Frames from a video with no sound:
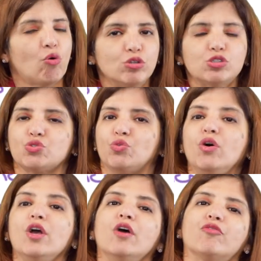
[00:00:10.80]
and
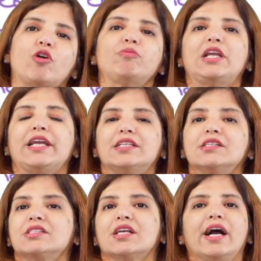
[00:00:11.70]
also from the
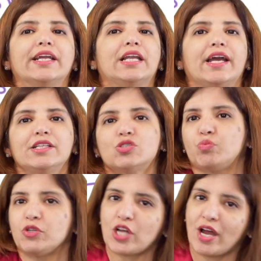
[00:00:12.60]
latest guidelines
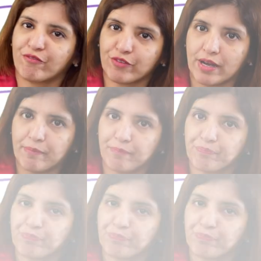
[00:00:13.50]
which have come.